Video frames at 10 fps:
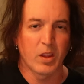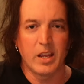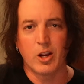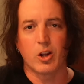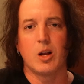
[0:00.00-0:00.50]

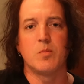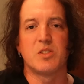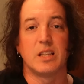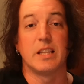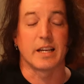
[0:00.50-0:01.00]
Here comes
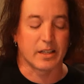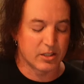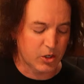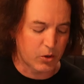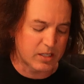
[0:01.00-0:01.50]
the lick.
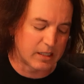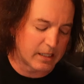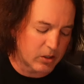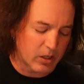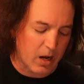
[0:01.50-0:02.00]
So it's a
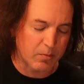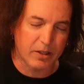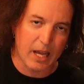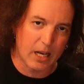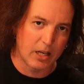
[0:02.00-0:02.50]
little
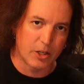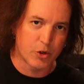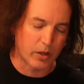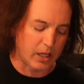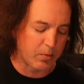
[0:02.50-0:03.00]
complicated and
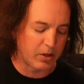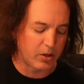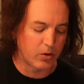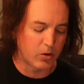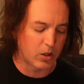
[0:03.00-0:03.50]
tricky, but
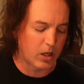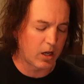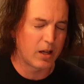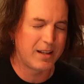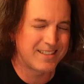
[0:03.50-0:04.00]
you'll
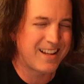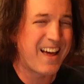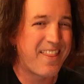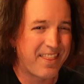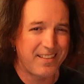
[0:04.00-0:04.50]
it's
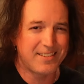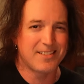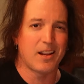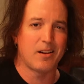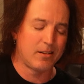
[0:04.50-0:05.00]
not
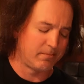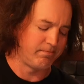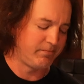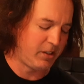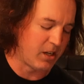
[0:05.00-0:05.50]

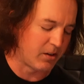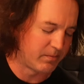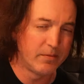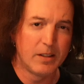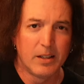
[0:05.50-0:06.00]
you know,
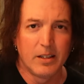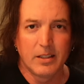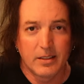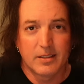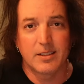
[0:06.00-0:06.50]

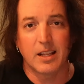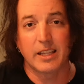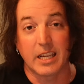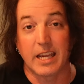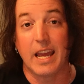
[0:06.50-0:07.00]
it's not
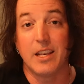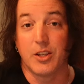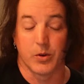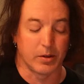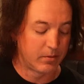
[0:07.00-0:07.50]
like you can't
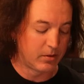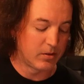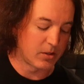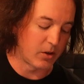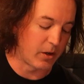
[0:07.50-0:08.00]
do it.
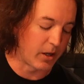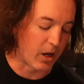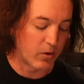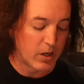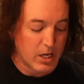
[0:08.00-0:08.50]
So here you
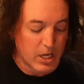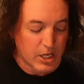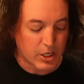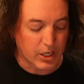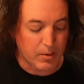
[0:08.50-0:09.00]
go.
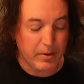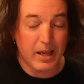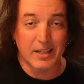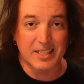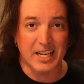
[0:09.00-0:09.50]
You're gonna be
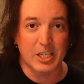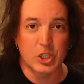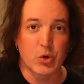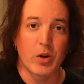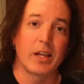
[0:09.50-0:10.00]
on the 2nd
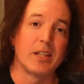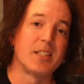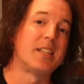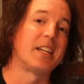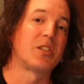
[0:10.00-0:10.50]
string on the
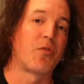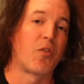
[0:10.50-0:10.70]
6th